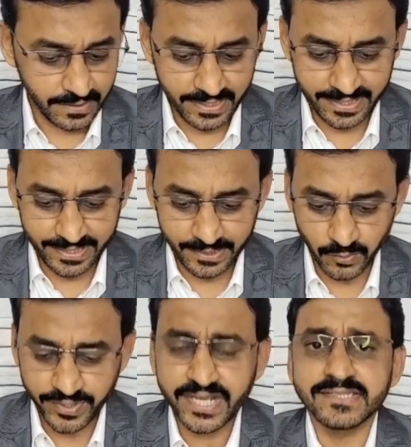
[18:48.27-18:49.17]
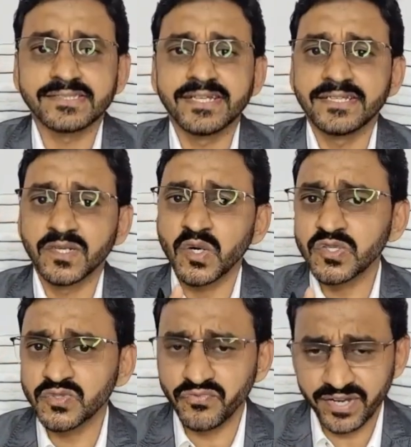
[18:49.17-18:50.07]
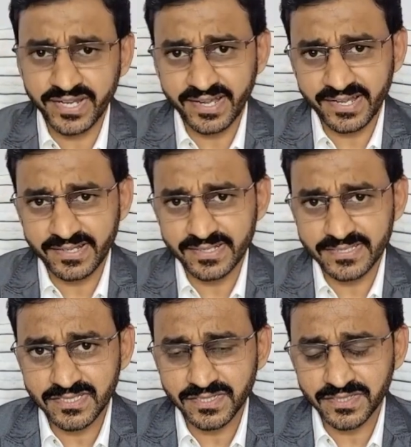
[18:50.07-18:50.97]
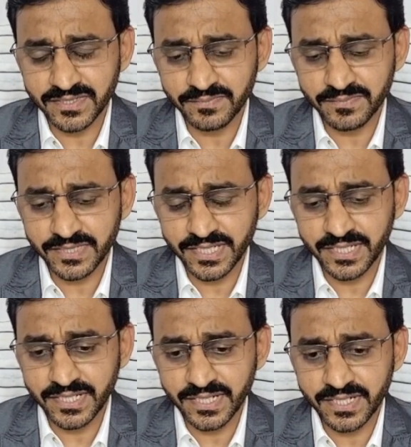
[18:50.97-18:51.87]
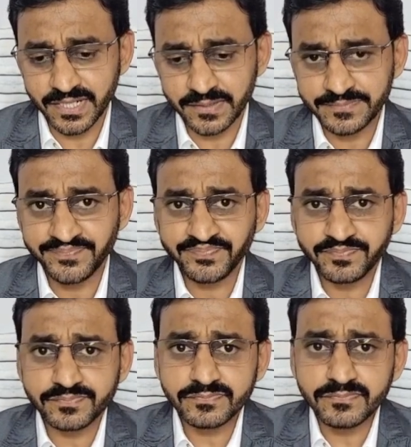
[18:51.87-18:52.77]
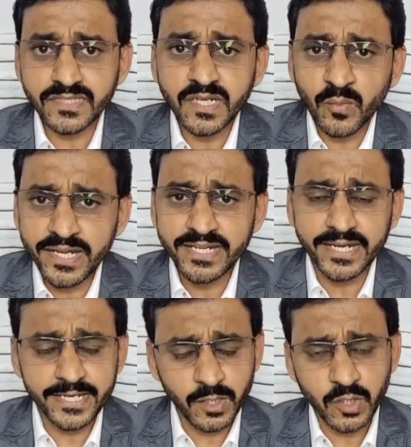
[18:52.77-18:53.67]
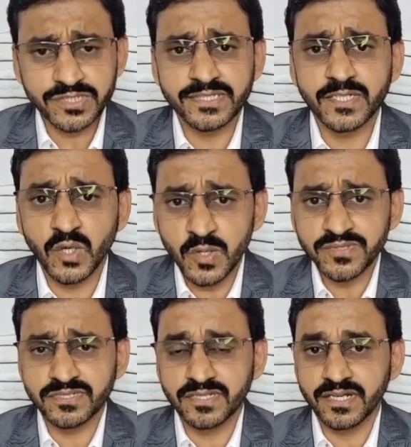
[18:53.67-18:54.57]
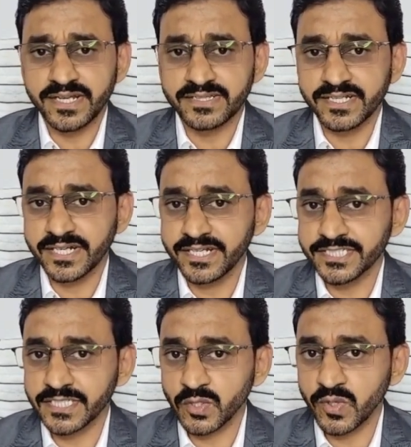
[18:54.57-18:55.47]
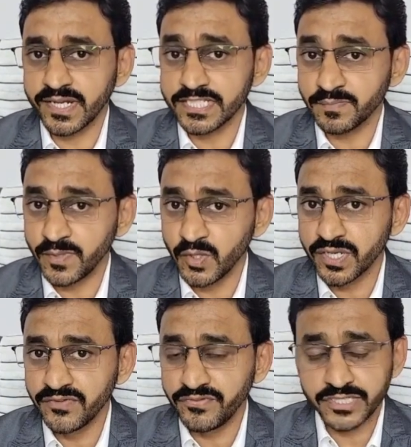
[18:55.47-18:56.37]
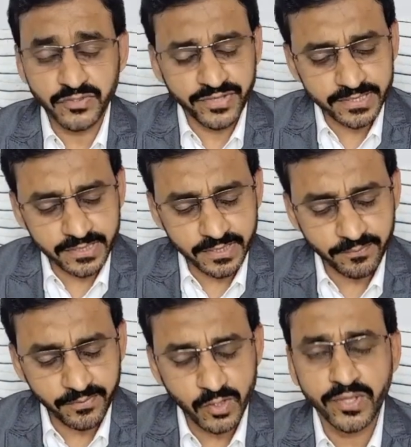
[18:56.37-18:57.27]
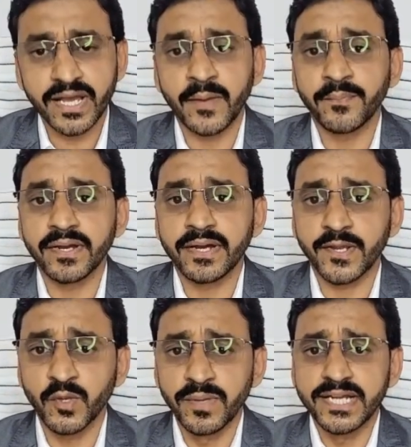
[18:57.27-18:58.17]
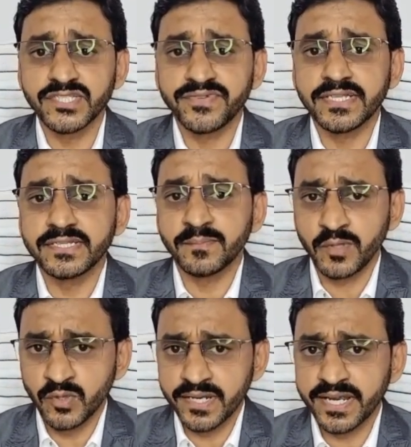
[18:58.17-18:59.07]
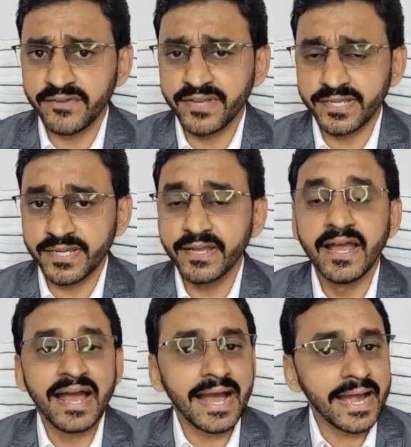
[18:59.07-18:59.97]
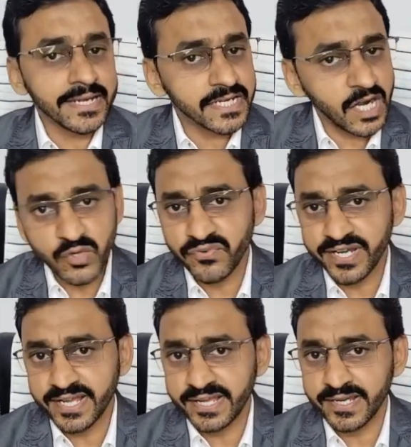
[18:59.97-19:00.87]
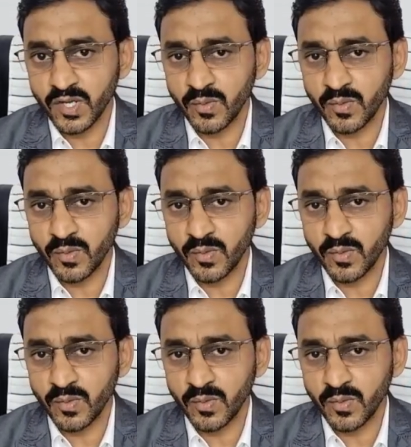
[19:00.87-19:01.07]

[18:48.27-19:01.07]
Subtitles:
And we can see the costophrenic angles, they are obliterated, not seen, obscured in the condition called as pleural effusion, where the fluid accumulates within the pleural cavity, and cardiophrenic angle